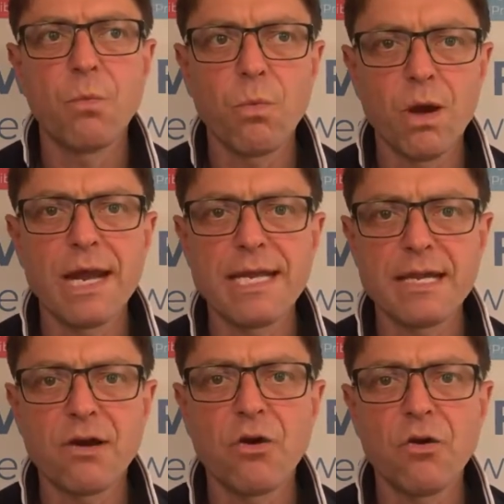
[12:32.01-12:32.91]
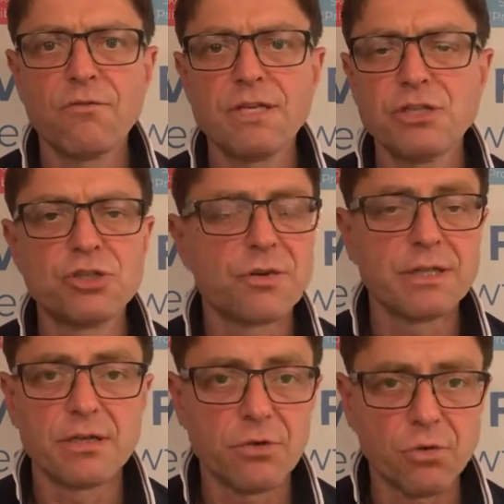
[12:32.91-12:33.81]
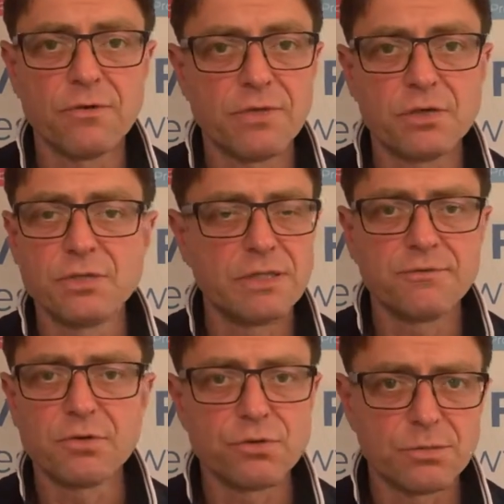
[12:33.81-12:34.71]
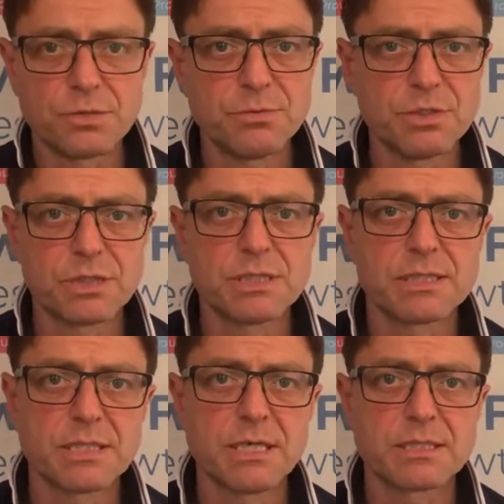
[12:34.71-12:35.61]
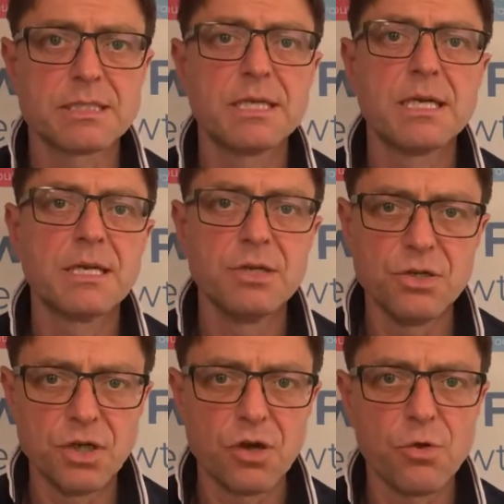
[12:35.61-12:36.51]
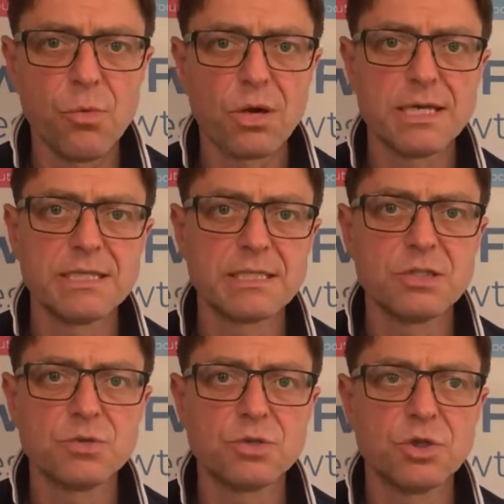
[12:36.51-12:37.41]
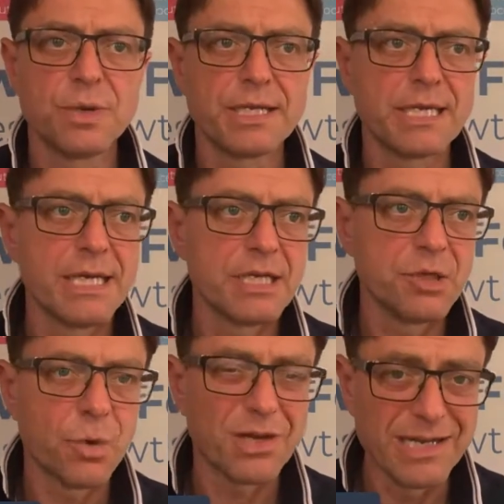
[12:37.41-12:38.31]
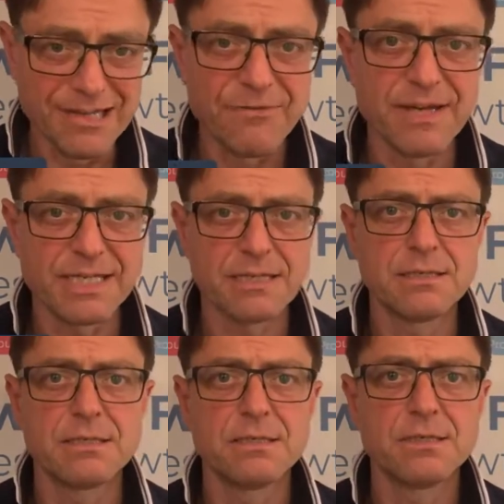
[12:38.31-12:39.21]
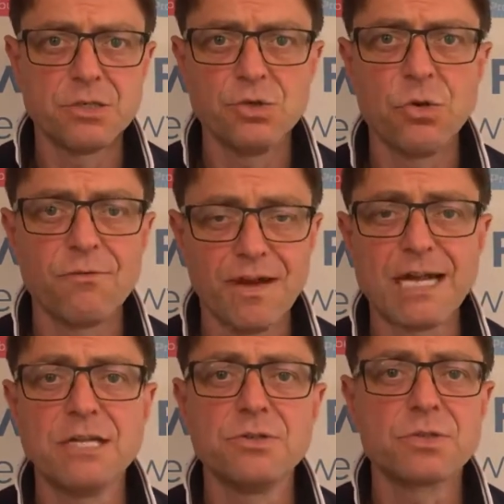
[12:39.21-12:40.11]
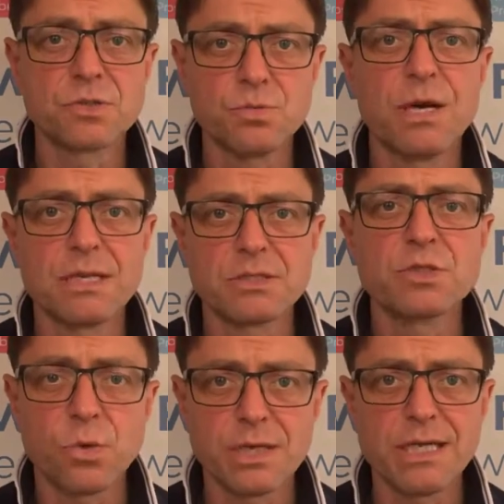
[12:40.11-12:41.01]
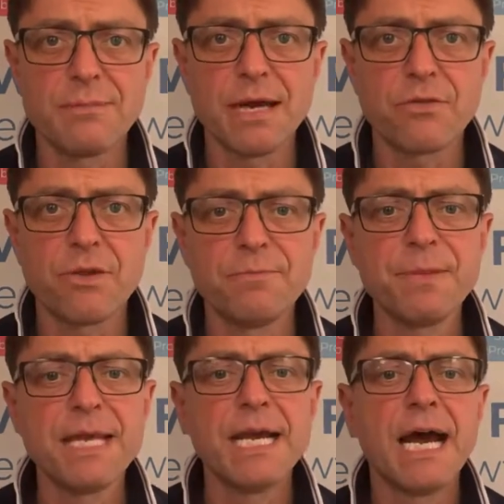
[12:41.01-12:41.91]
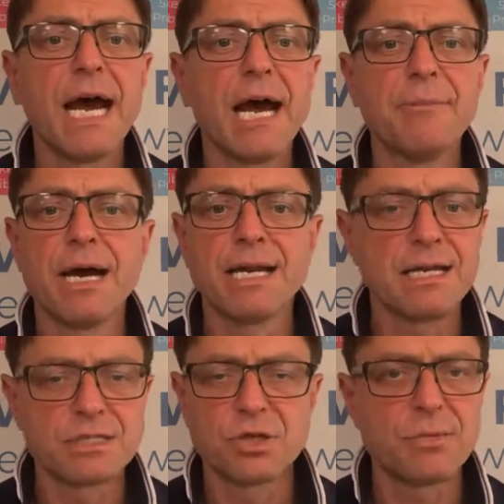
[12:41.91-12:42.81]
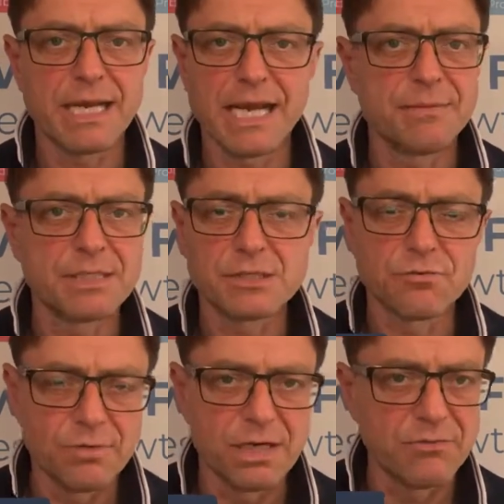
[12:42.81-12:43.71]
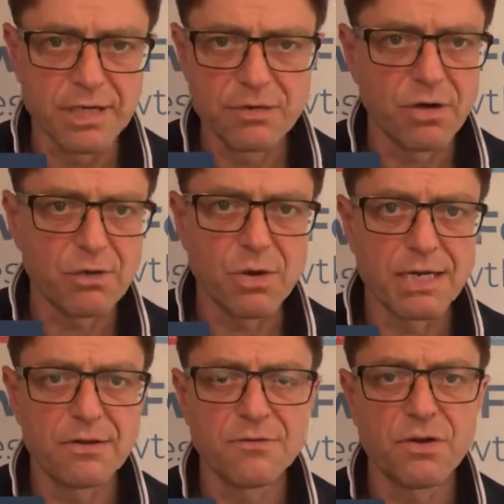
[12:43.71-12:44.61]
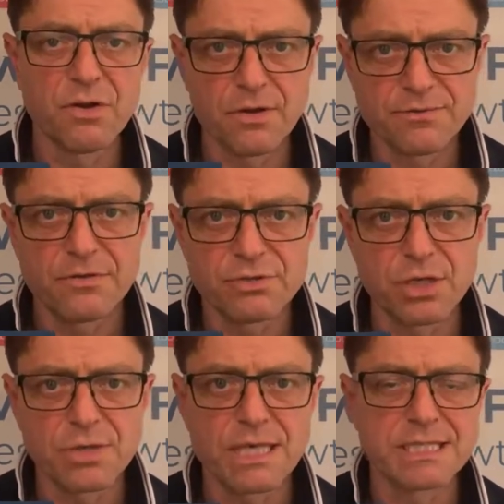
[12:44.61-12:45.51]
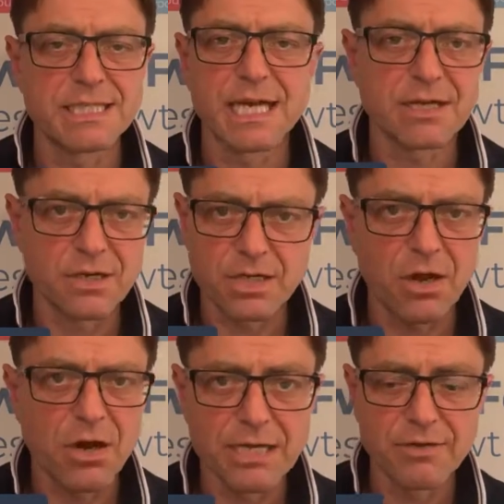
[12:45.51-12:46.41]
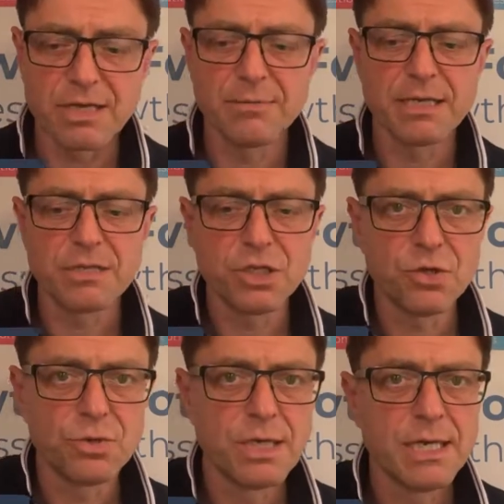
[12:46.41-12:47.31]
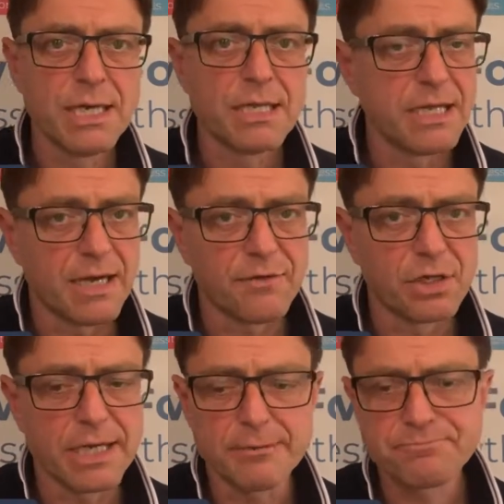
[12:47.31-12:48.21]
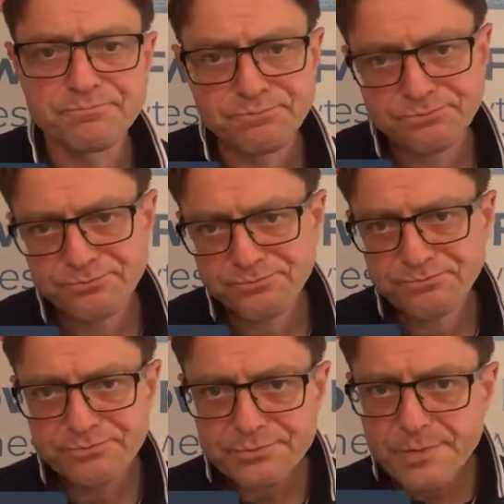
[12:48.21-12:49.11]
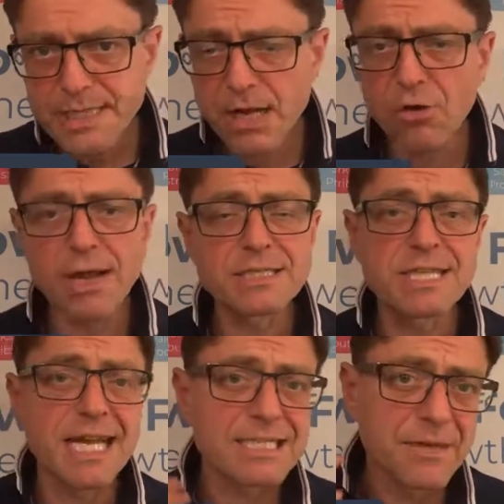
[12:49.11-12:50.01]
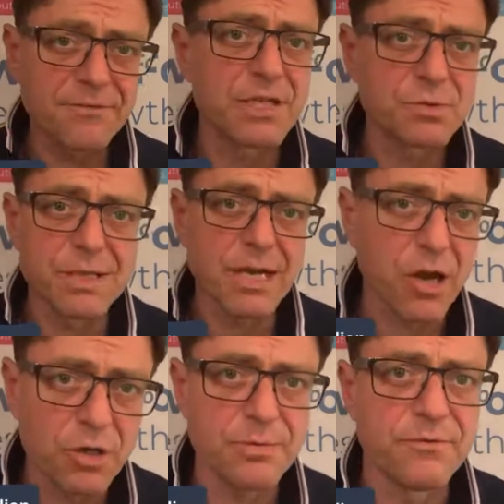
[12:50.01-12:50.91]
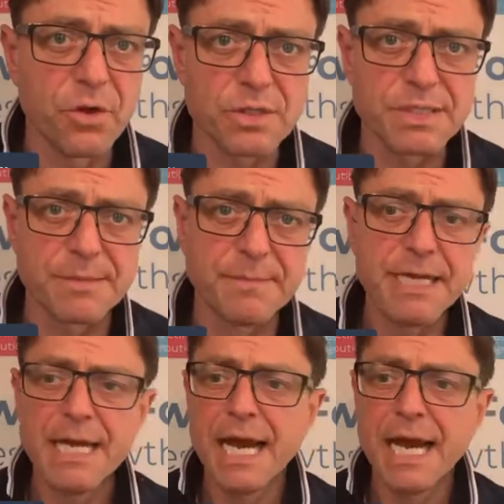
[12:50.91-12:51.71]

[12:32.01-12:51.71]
way of ensuring that all of those different groups that we just discussed know what it is that you're doing. You are living your values as well as talking about them. And Atomic Habits is a really, really great way of showcasing that. And I'd highly recommend that you have a look at it. All right, so that's it for this week. I hope you've got some